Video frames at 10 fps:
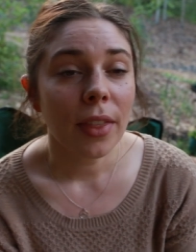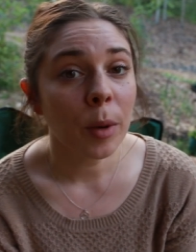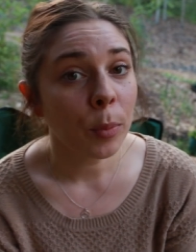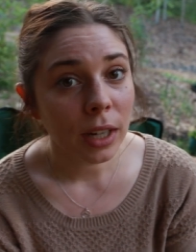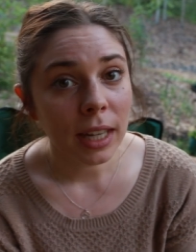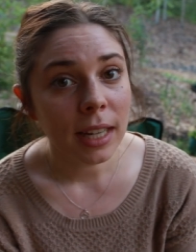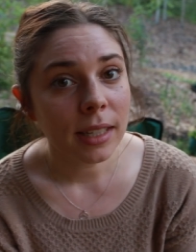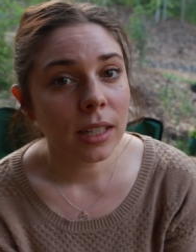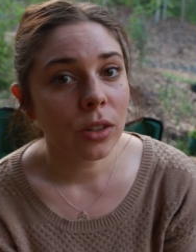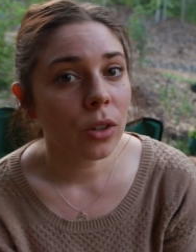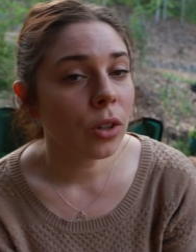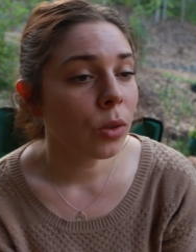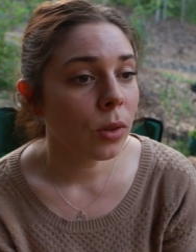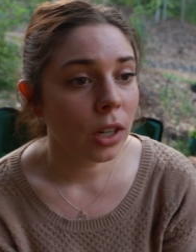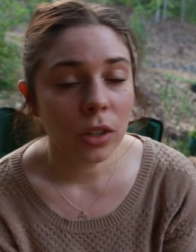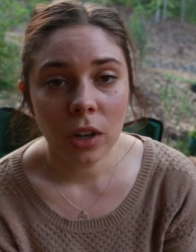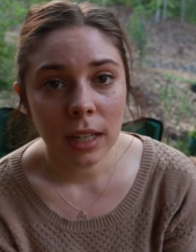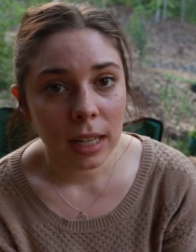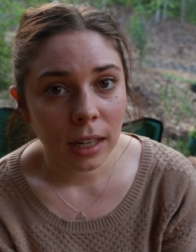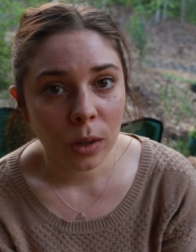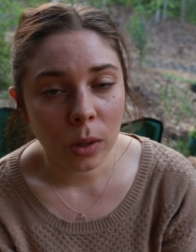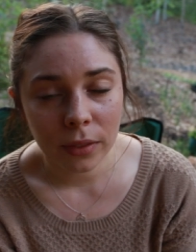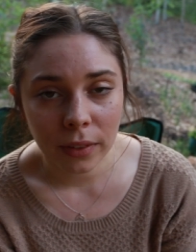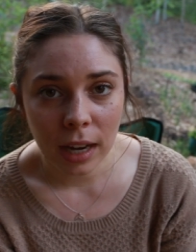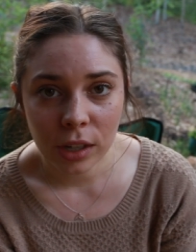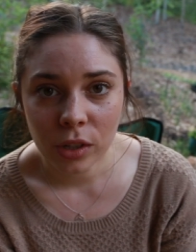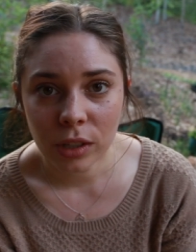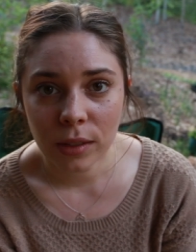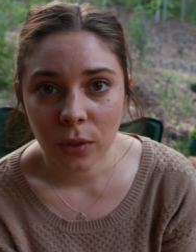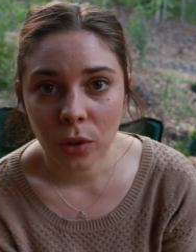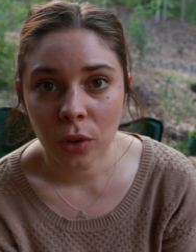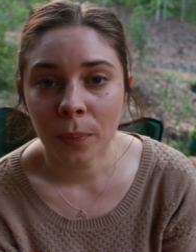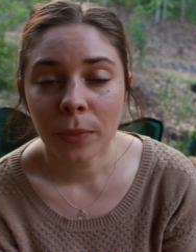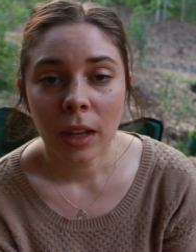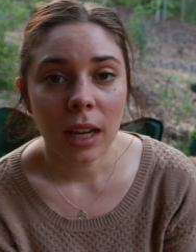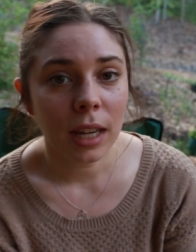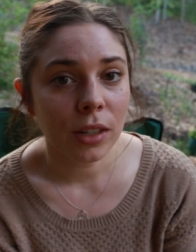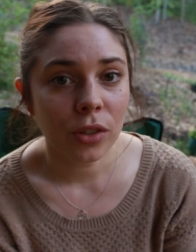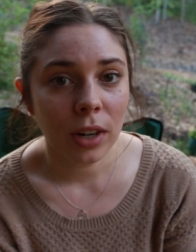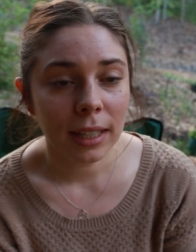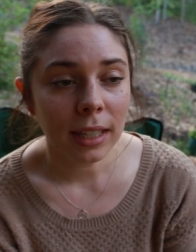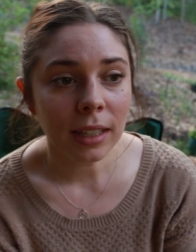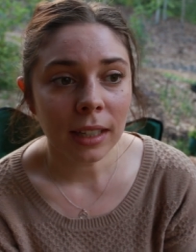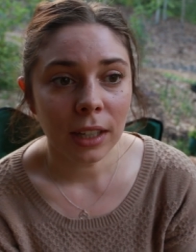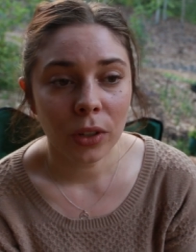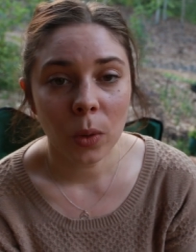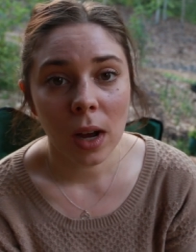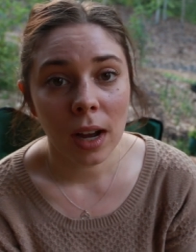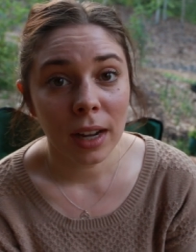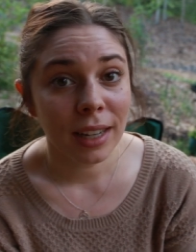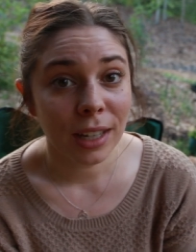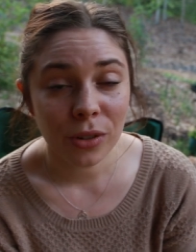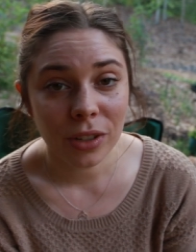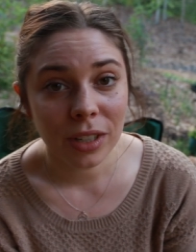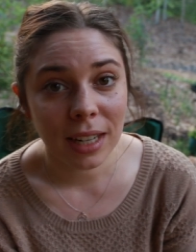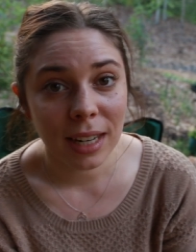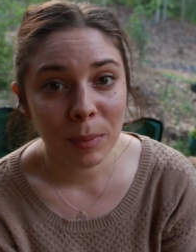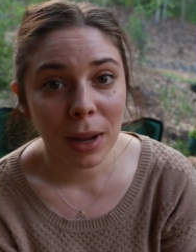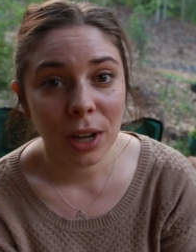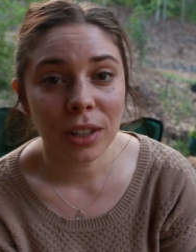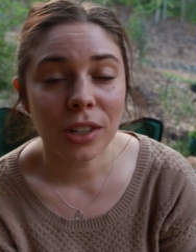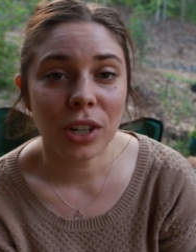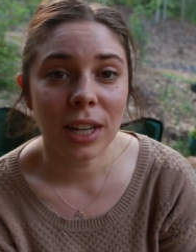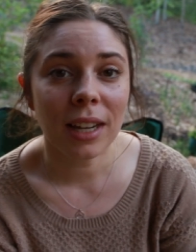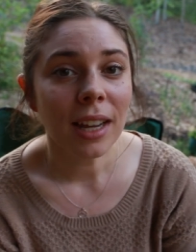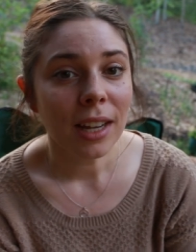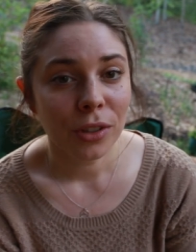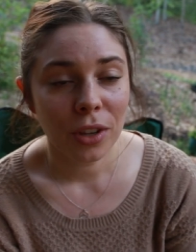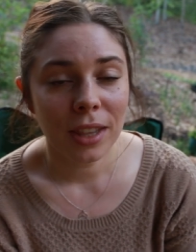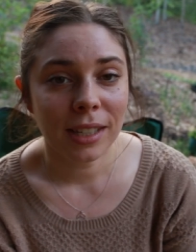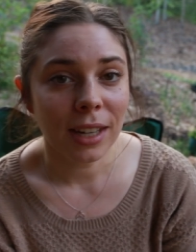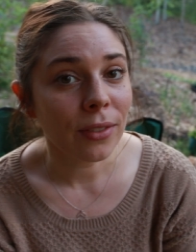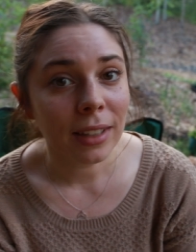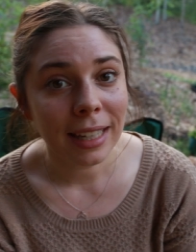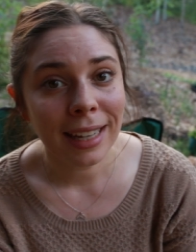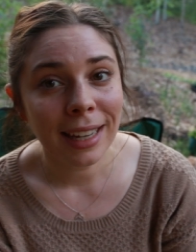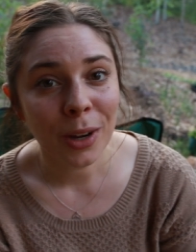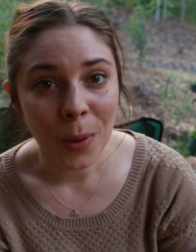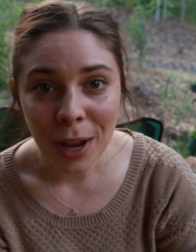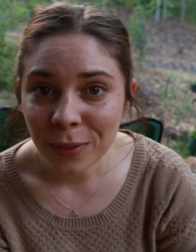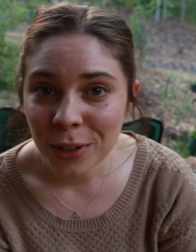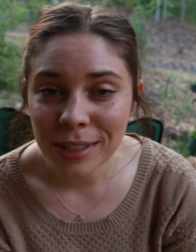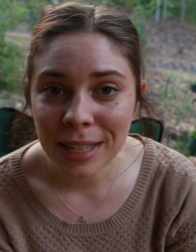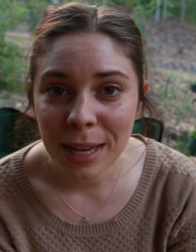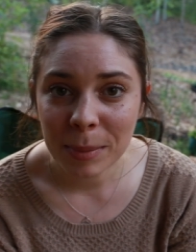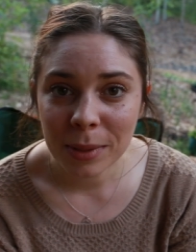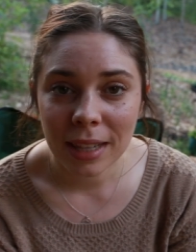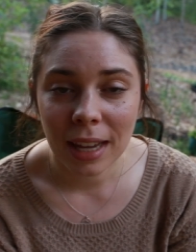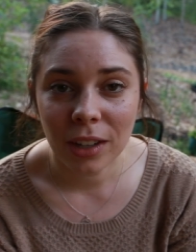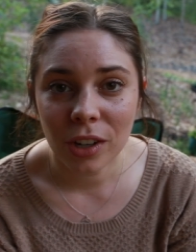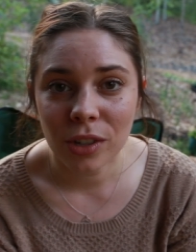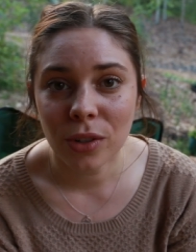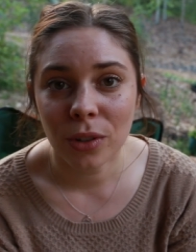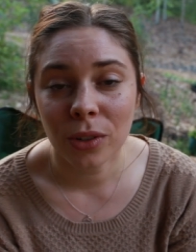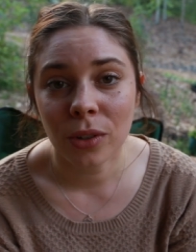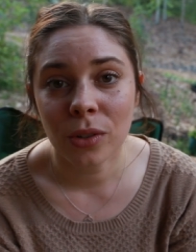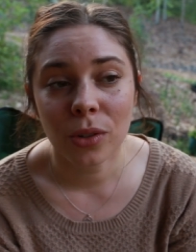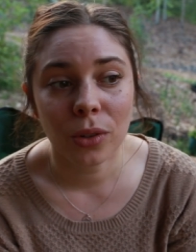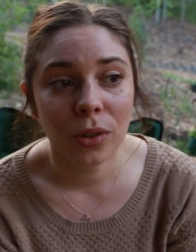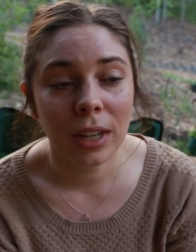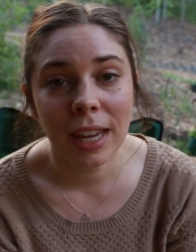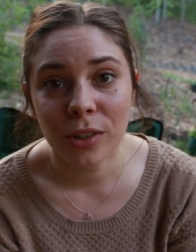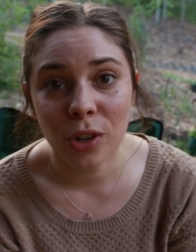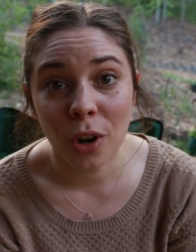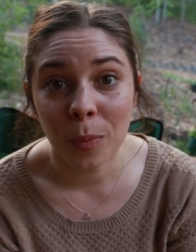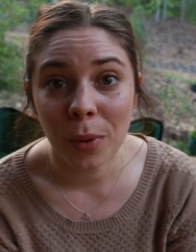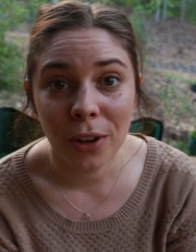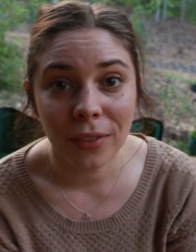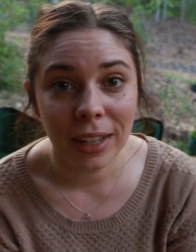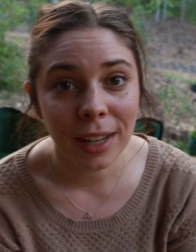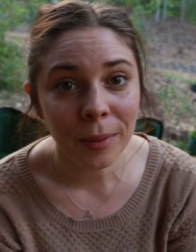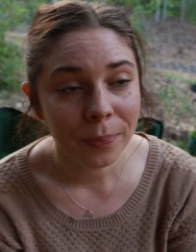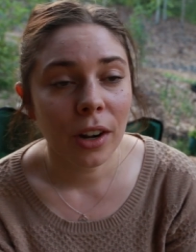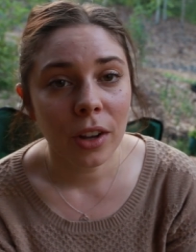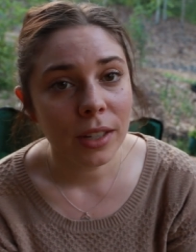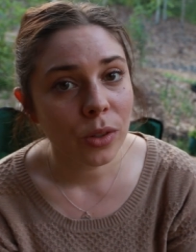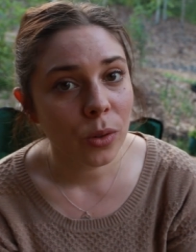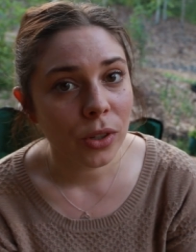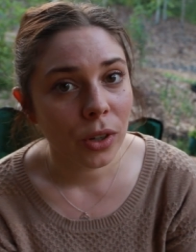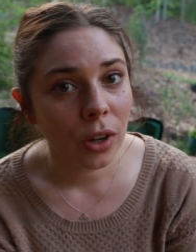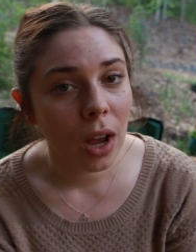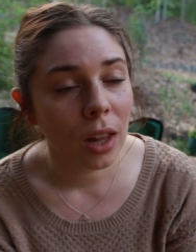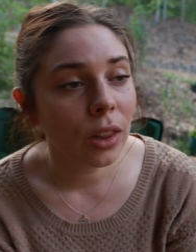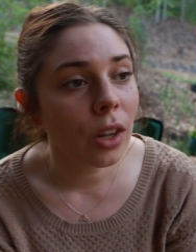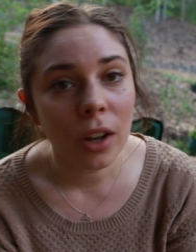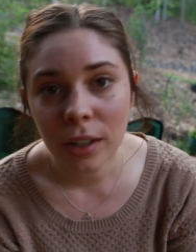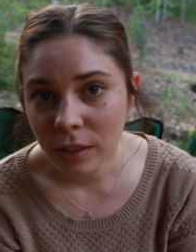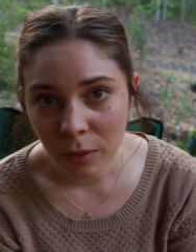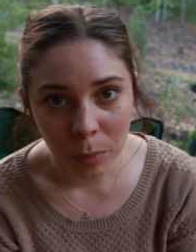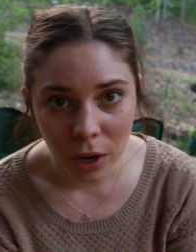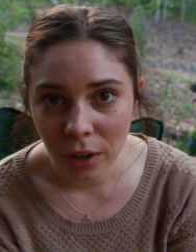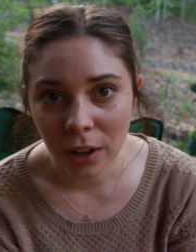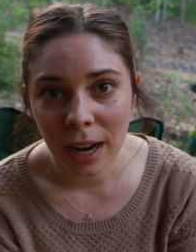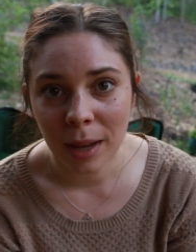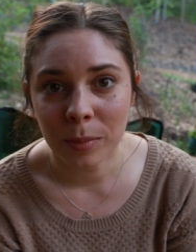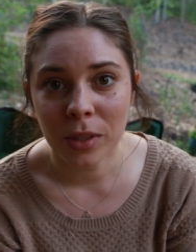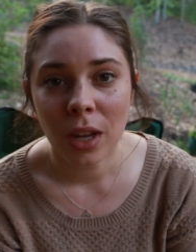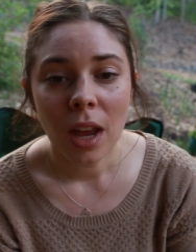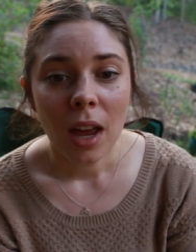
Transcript: that are pretty easy to do that you don't need any qualifications for in Australia if you are interested in biology. So there's definitely quite a few steps that you can do to get a job over here. I know there's also a lot of different programs,